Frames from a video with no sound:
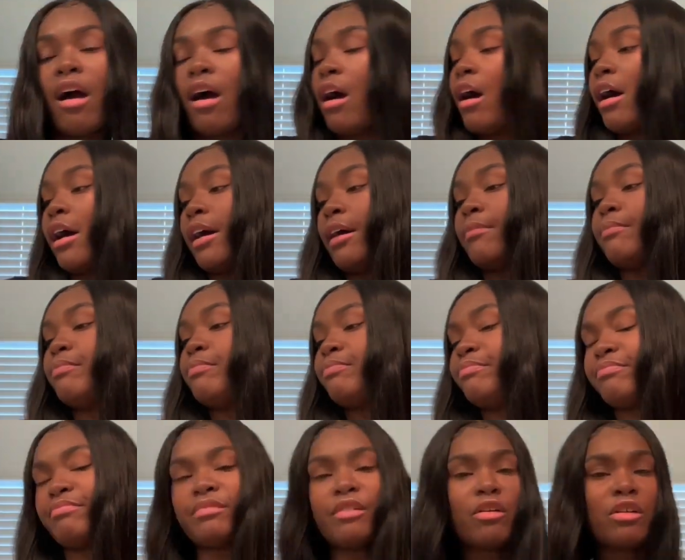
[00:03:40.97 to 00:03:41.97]

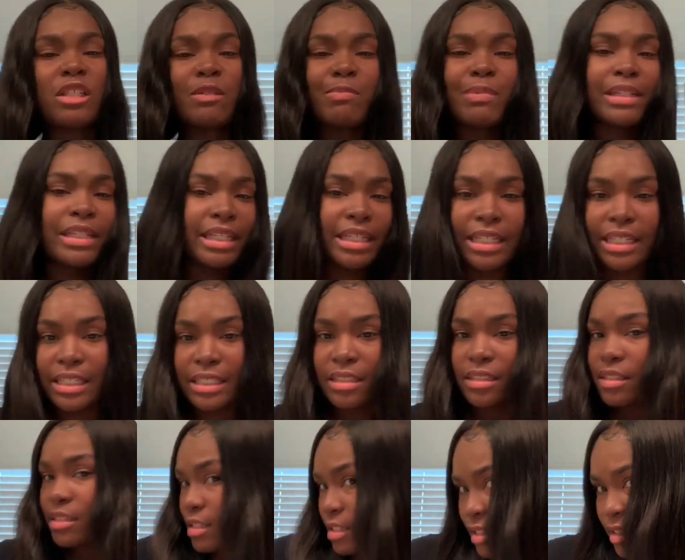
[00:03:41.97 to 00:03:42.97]
No split
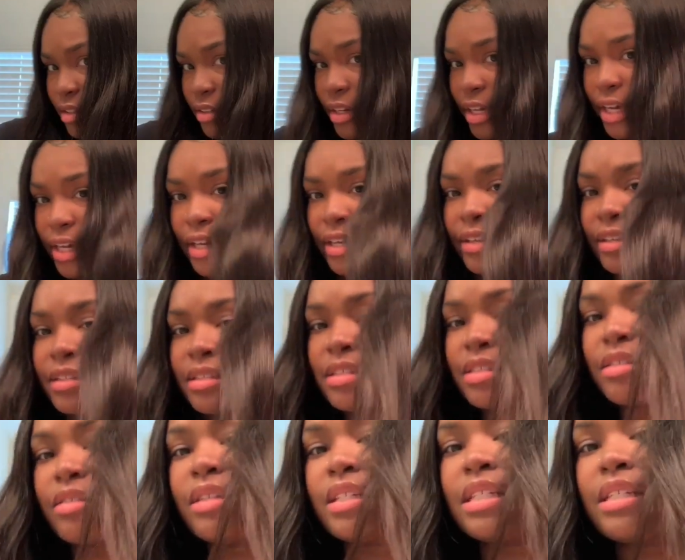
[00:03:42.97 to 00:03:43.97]
ends, okay?
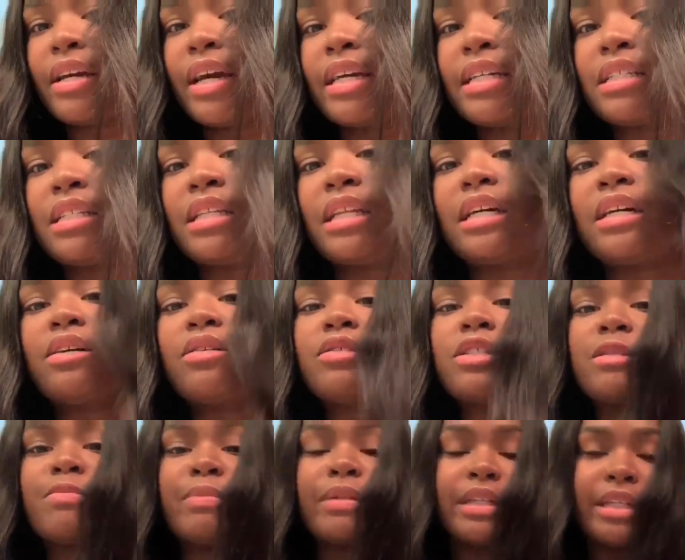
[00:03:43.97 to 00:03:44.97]
So this hair has no
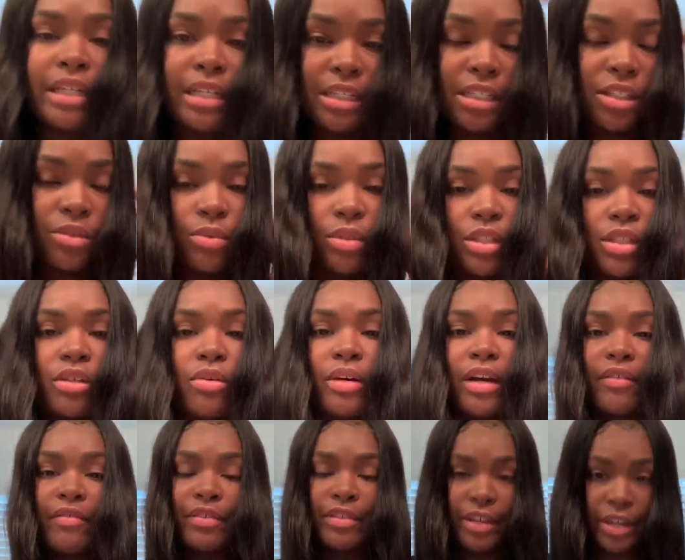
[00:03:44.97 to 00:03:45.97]
split ends
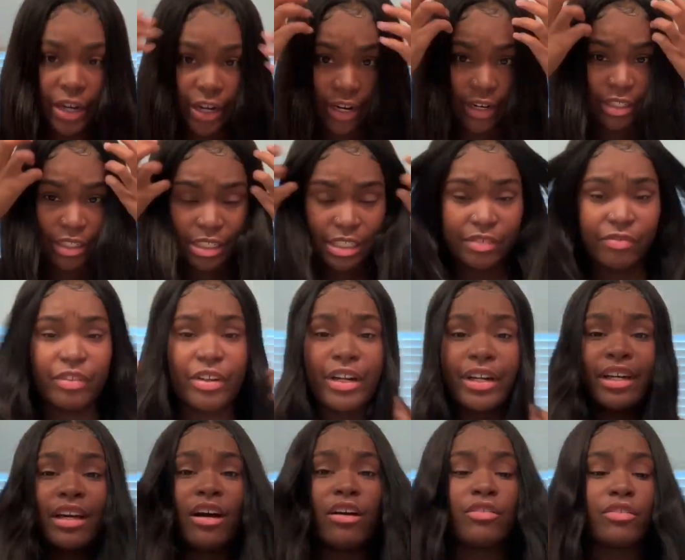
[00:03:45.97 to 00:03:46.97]
whatsoever. The hair looks very
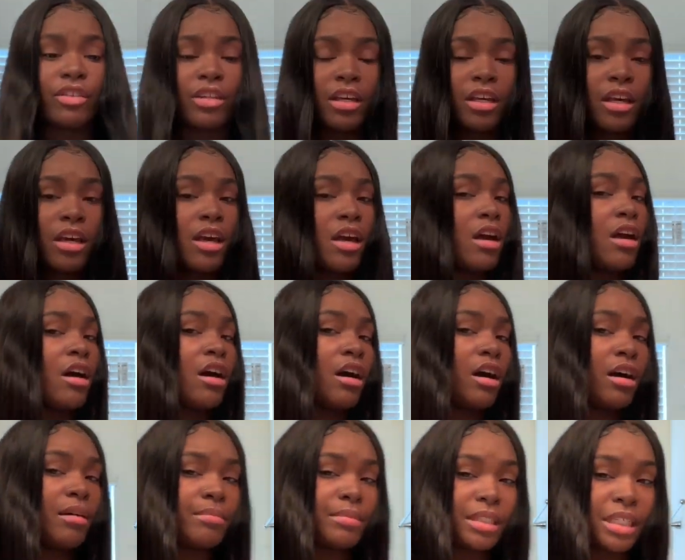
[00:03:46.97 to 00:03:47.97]
healthy.
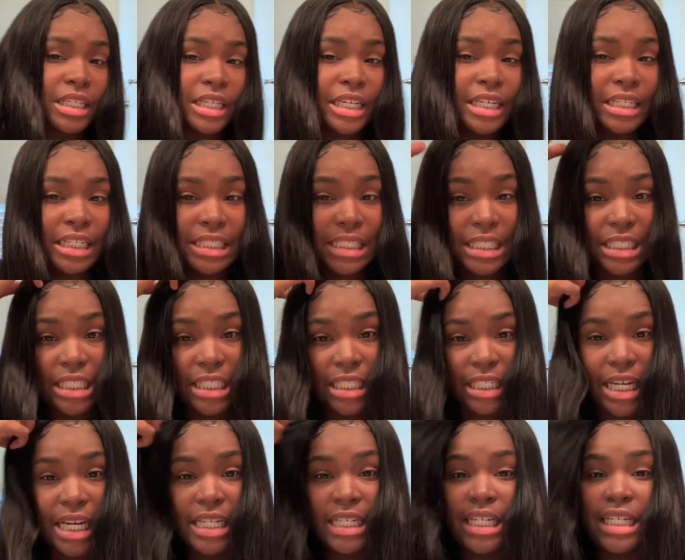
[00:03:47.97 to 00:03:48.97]
Again, doesn't
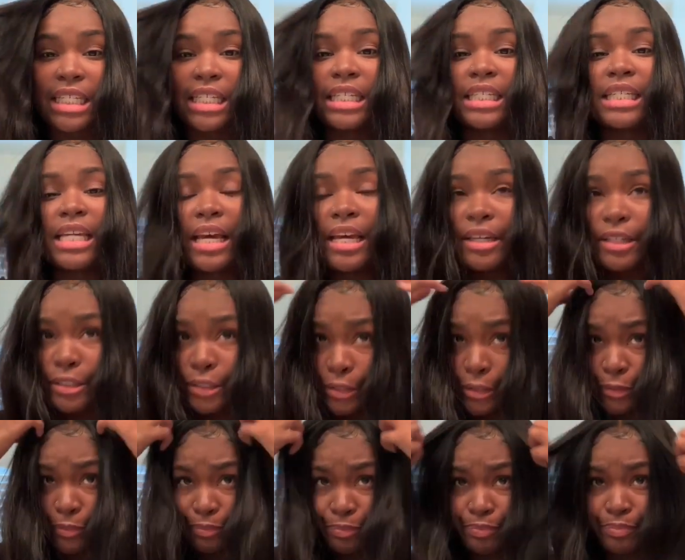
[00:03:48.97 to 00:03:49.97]
shed, doesn't
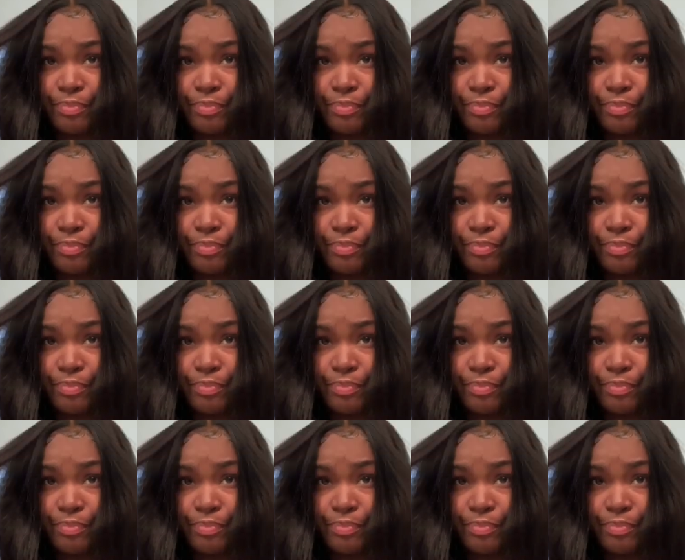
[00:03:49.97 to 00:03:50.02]
tangle.